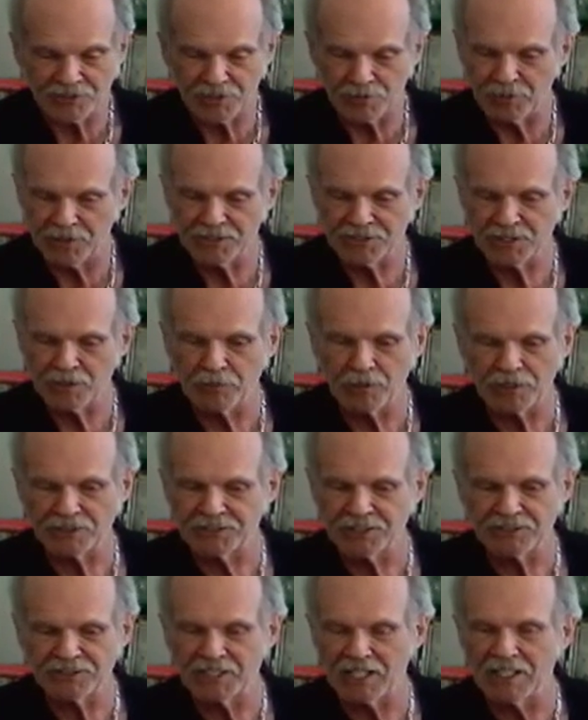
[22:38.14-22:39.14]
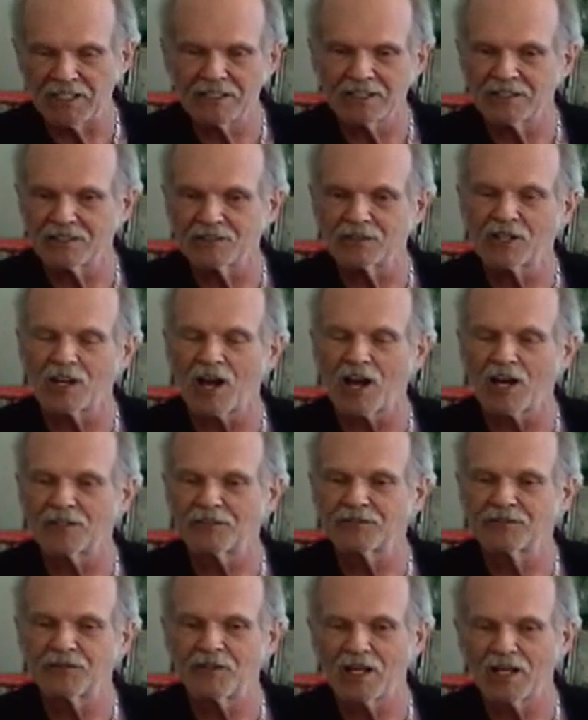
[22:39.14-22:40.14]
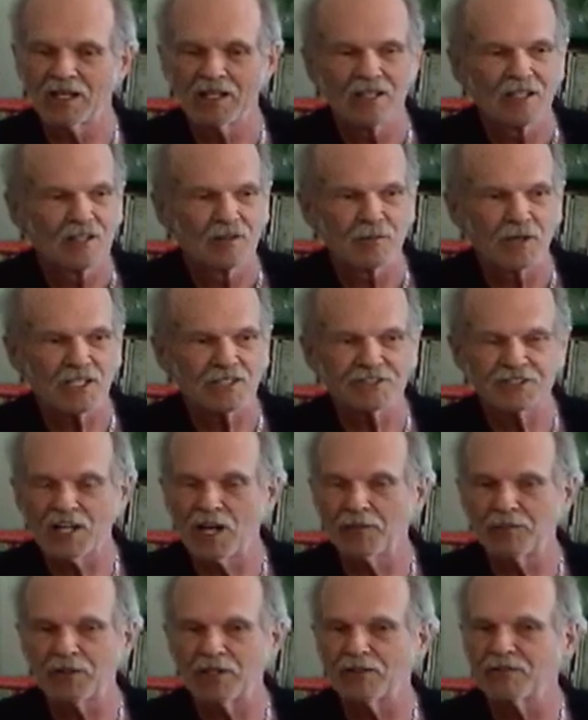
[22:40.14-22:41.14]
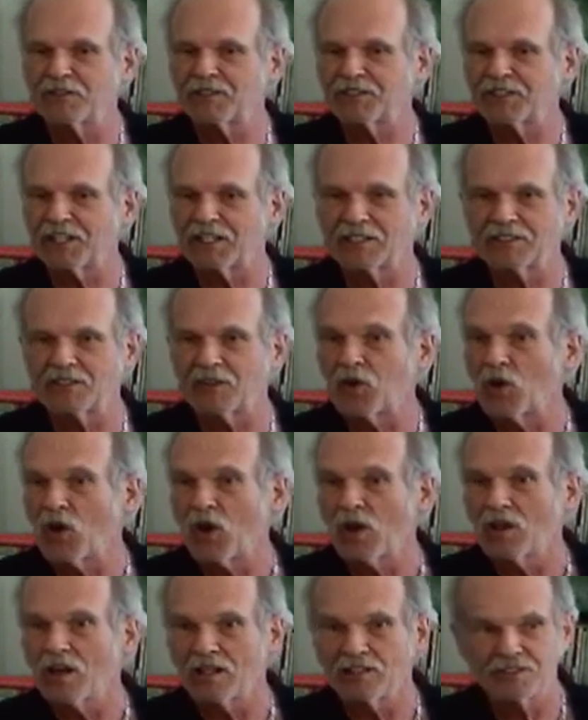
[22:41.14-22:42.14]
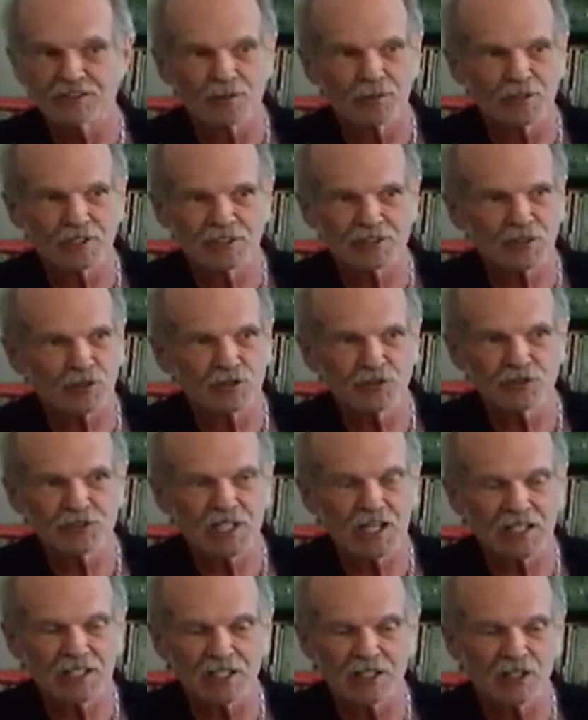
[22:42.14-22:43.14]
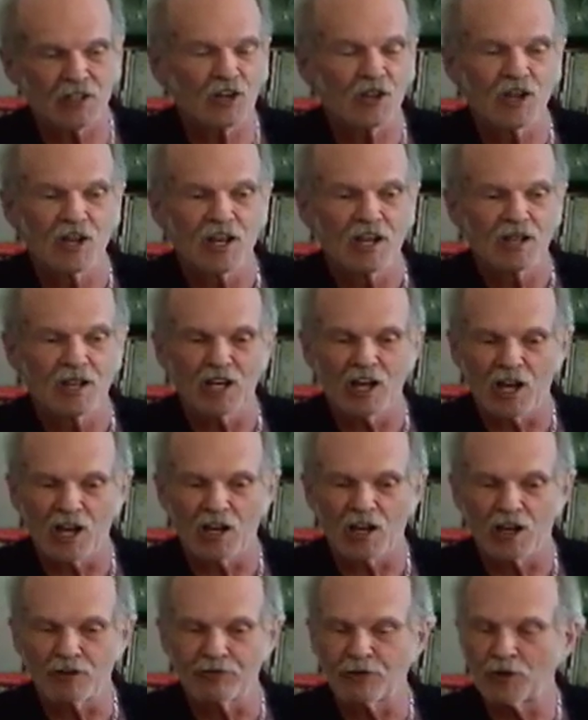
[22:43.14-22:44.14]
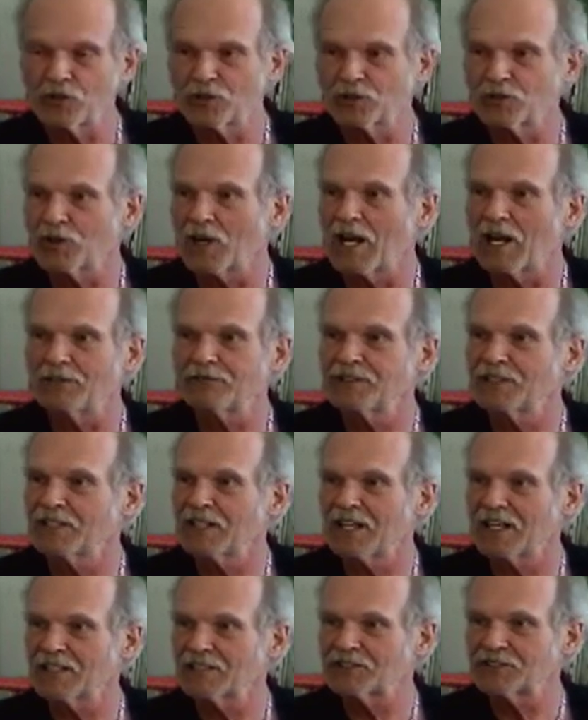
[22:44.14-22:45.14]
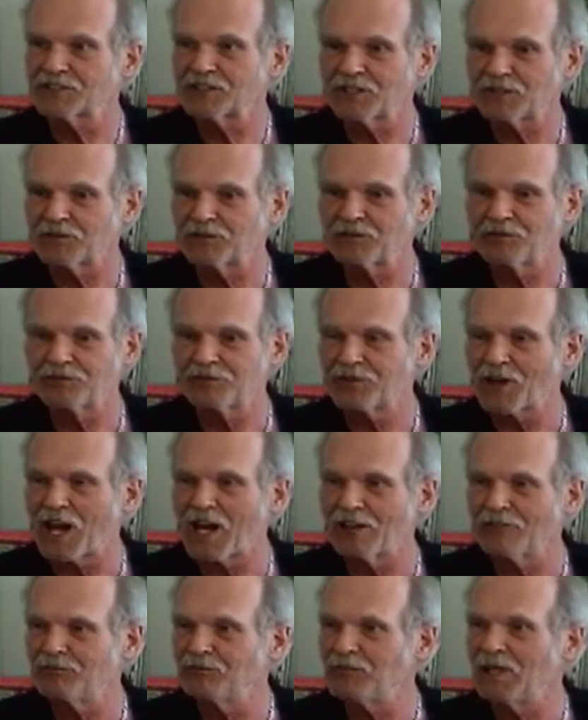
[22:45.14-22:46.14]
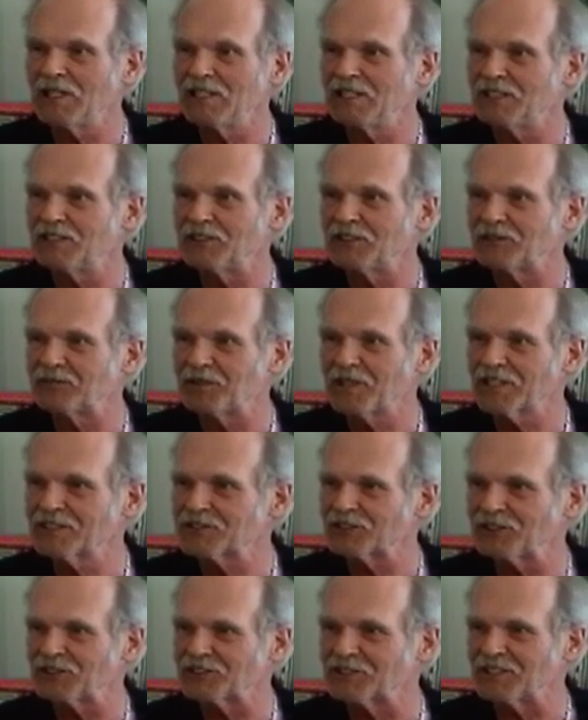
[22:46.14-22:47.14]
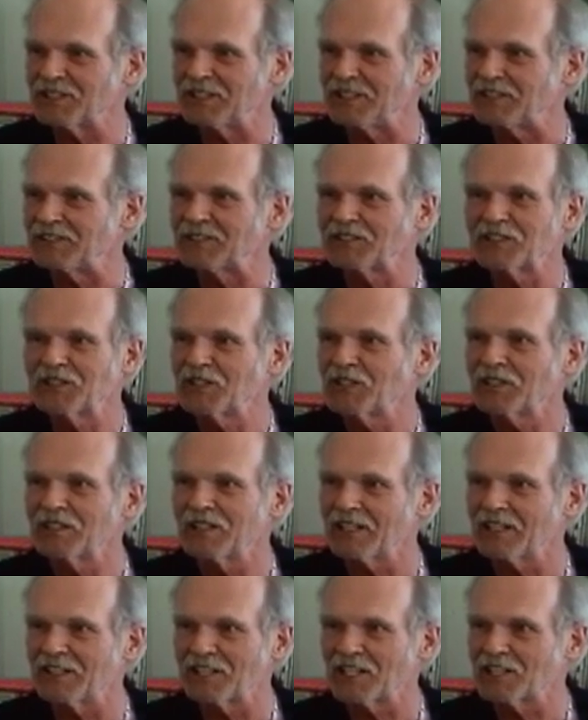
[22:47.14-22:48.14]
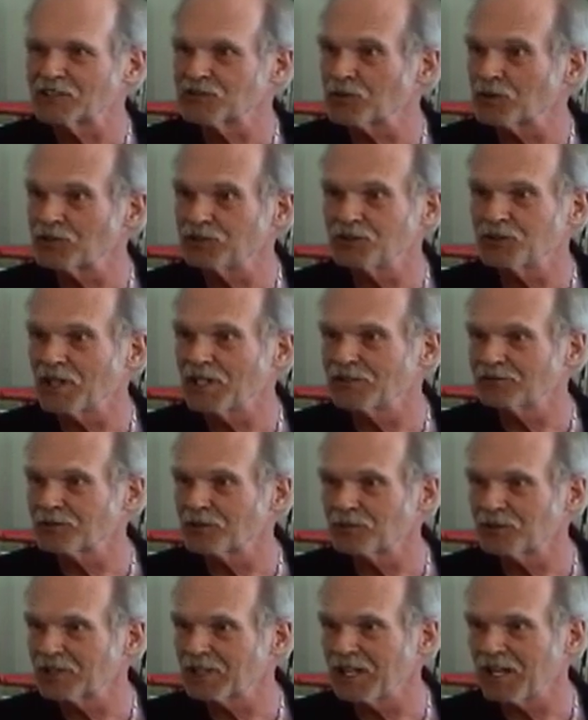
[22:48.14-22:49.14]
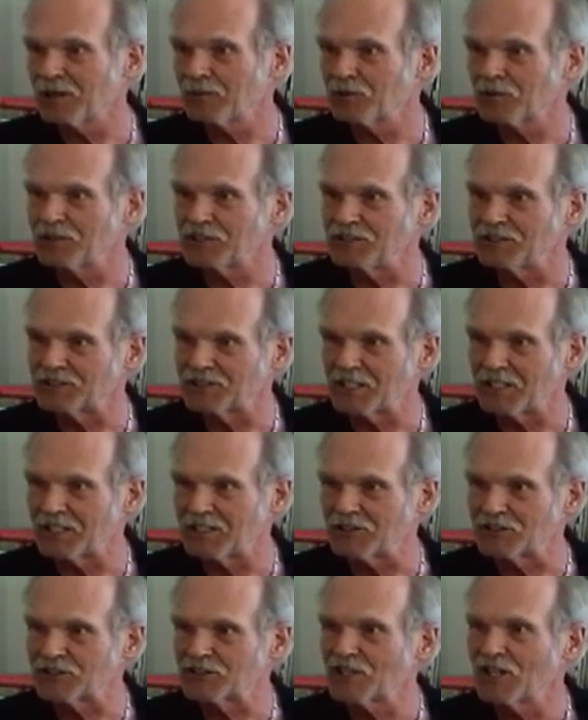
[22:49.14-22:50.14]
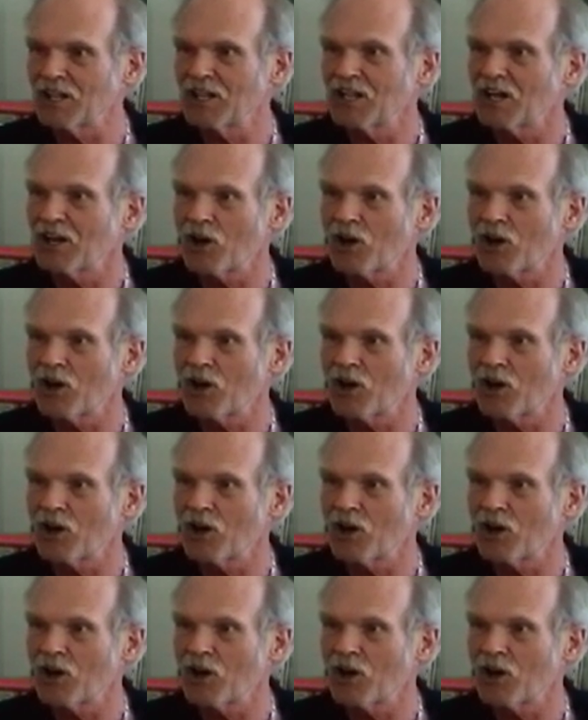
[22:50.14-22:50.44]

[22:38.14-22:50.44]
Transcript: somebody said, but the data got messed up and everything, and somebody said, well, you take a photograph that has 5 million pixels in it, and that's what you get from a camera these days.